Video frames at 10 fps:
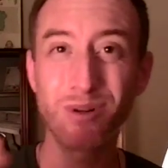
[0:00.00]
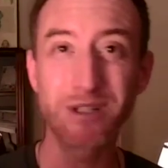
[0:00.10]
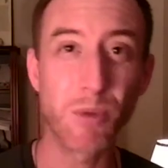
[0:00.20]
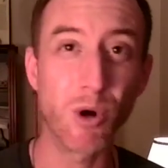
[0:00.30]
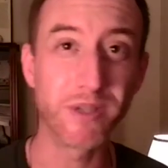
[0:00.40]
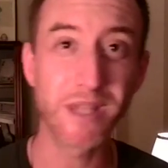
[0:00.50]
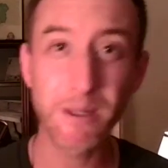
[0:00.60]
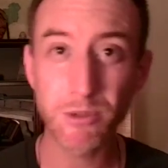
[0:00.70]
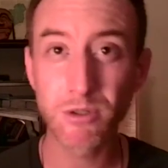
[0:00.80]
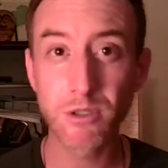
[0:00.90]
a small
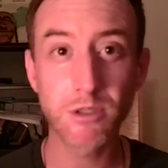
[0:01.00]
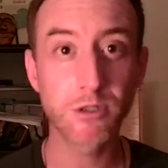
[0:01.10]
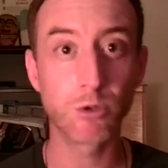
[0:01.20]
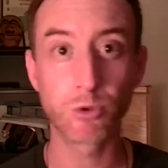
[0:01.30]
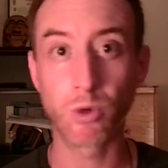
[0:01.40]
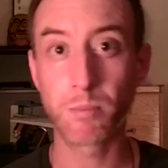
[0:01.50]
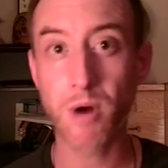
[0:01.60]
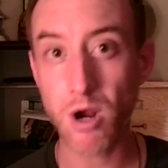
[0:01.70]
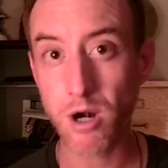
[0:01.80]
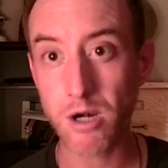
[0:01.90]
neighborhood, go to a
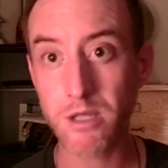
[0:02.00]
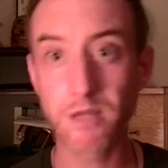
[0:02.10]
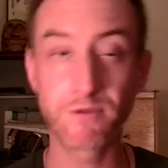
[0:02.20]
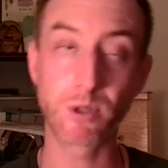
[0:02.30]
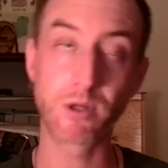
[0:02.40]
park if you can